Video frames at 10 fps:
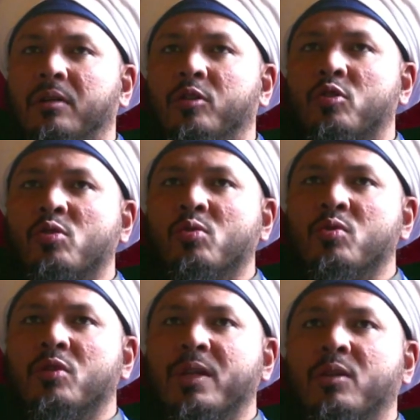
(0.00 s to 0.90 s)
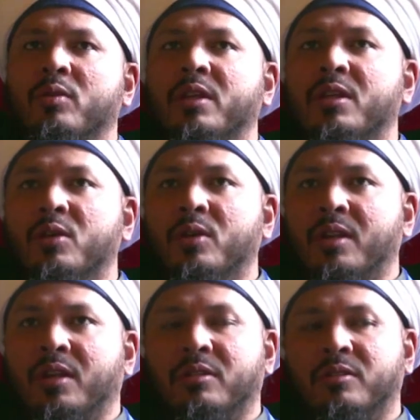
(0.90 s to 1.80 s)
Choose to speak only the
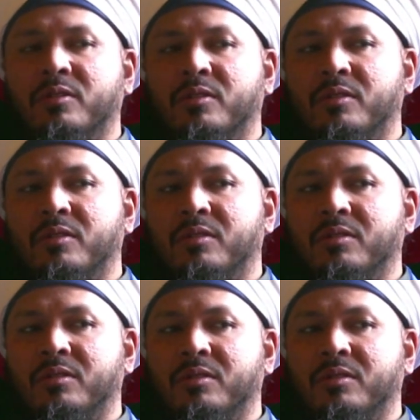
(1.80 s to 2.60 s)
good things.